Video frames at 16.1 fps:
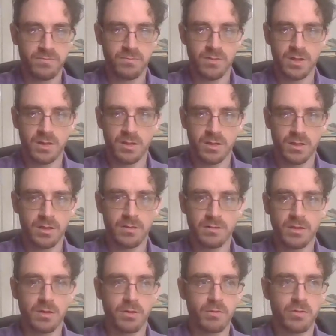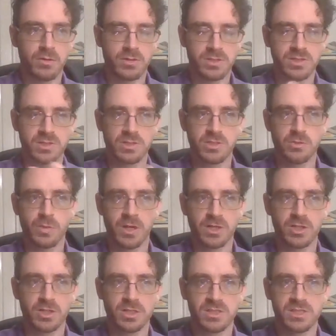there are
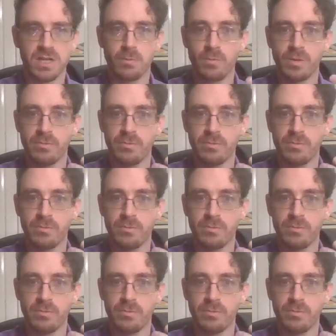situations that we